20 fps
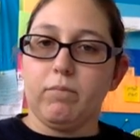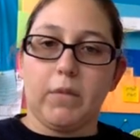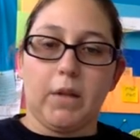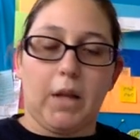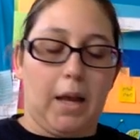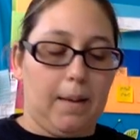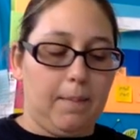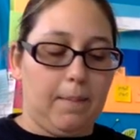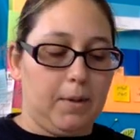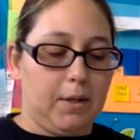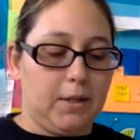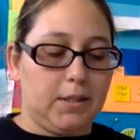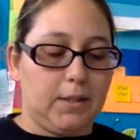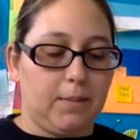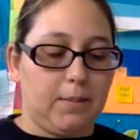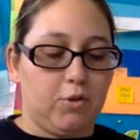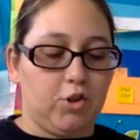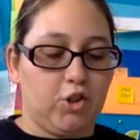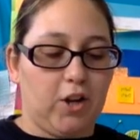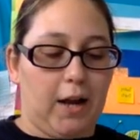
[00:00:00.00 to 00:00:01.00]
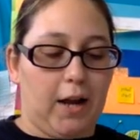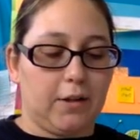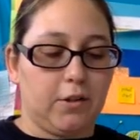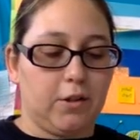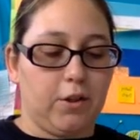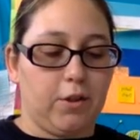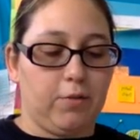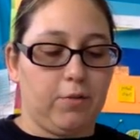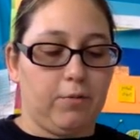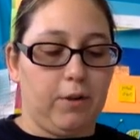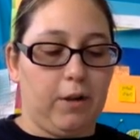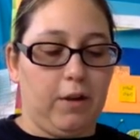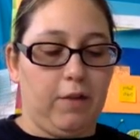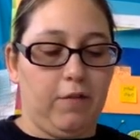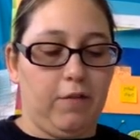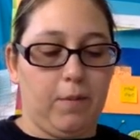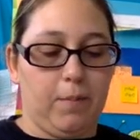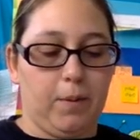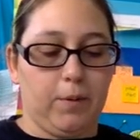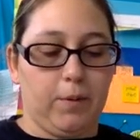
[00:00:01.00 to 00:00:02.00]
I'm going to subtract 3
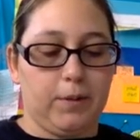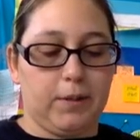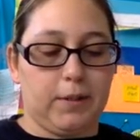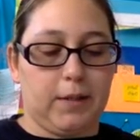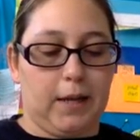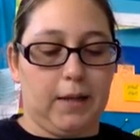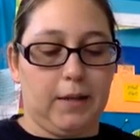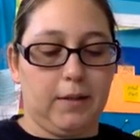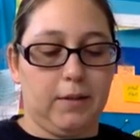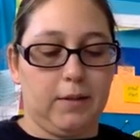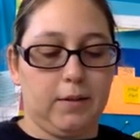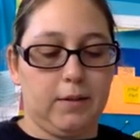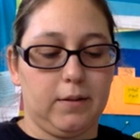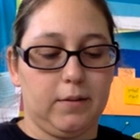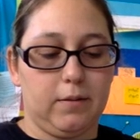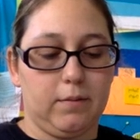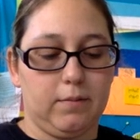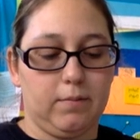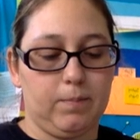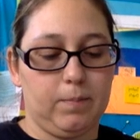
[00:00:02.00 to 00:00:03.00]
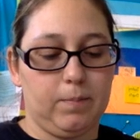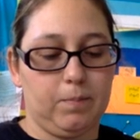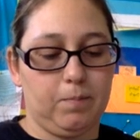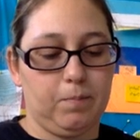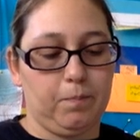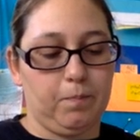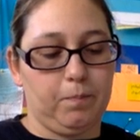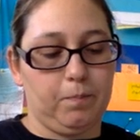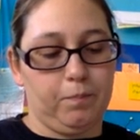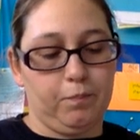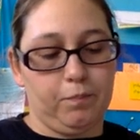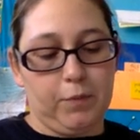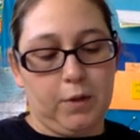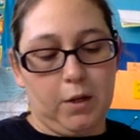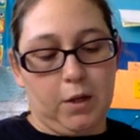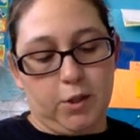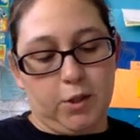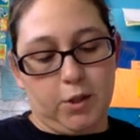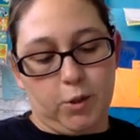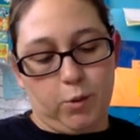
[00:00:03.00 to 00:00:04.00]
from both sides.
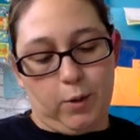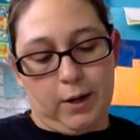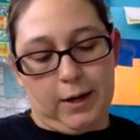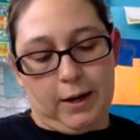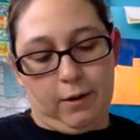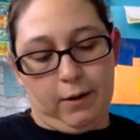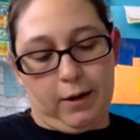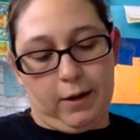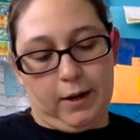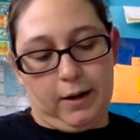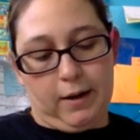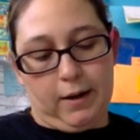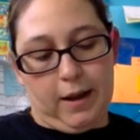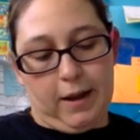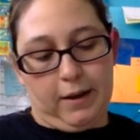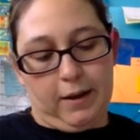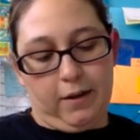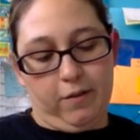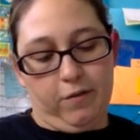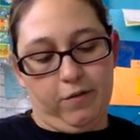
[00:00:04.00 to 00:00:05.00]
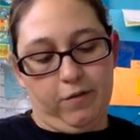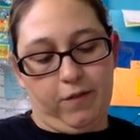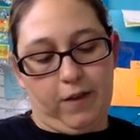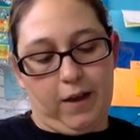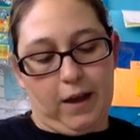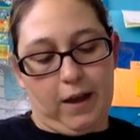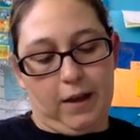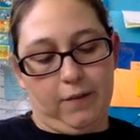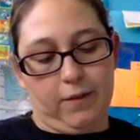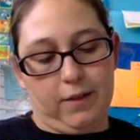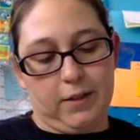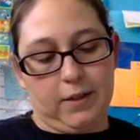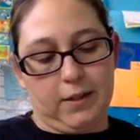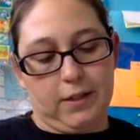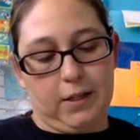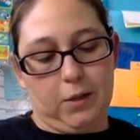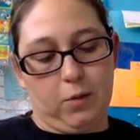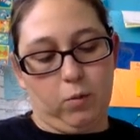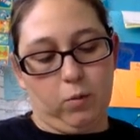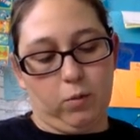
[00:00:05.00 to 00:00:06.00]
So I now get negative 5 is
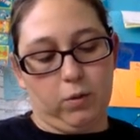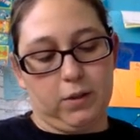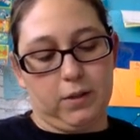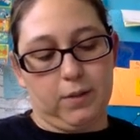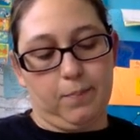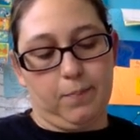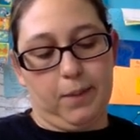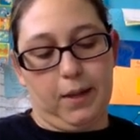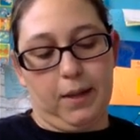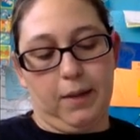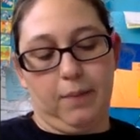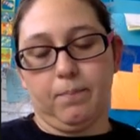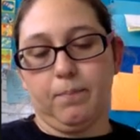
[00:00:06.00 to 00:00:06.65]
equal to b.